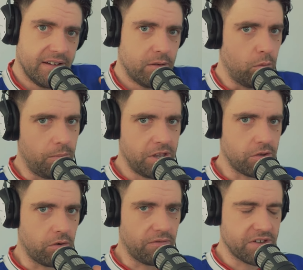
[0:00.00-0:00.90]
when we
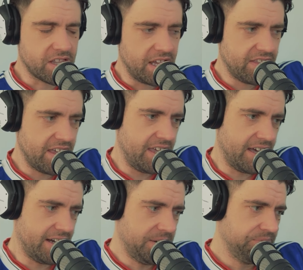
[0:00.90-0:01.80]
saw obviously
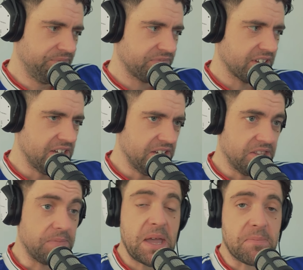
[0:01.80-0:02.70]
the
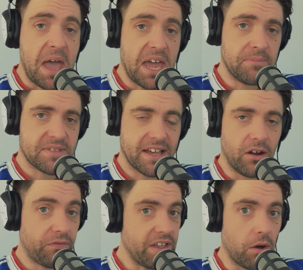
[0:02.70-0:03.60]
big man
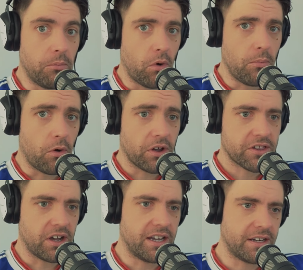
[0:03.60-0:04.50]
himself, he got more and more
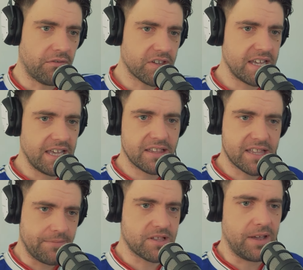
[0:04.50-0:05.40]
excited. And obviously it
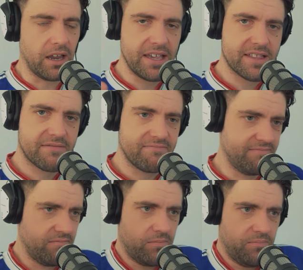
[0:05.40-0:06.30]
seems to me like he's
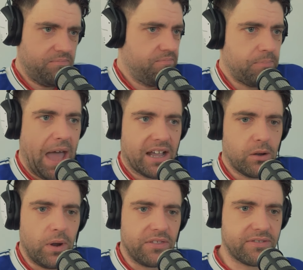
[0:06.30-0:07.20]

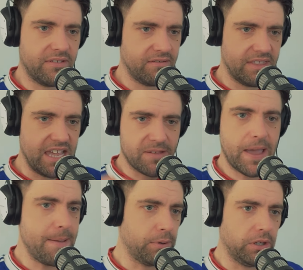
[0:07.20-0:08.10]
back with these
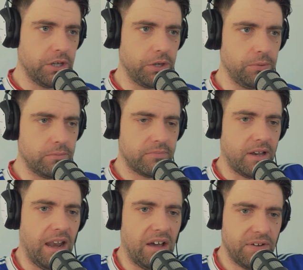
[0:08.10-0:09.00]
people who
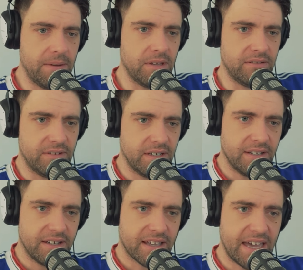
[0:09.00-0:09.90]
love him and
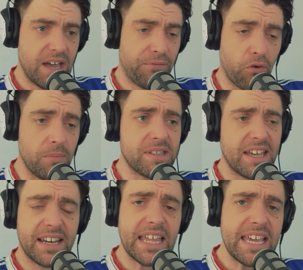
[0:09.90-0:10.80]
care for him
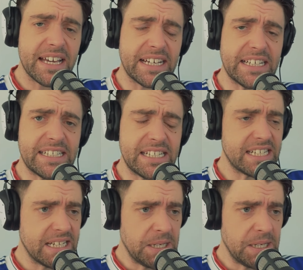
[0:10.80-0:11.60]
dearly, and